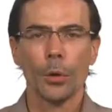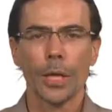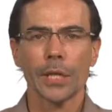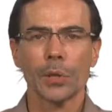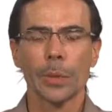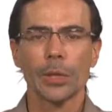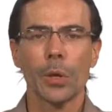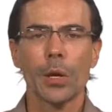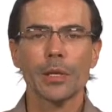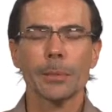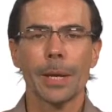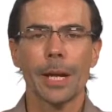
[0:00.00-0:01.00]
OK, so we
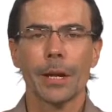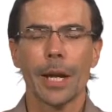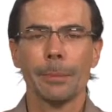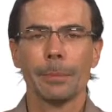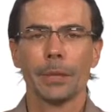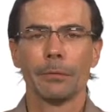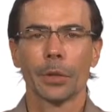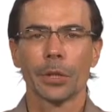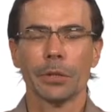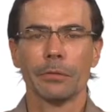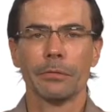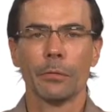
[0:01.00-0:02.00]
talked about IP
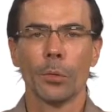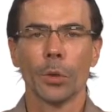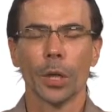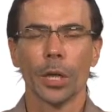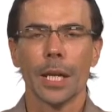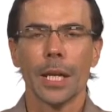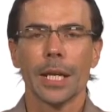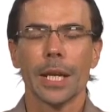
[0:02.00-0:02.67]
version 4.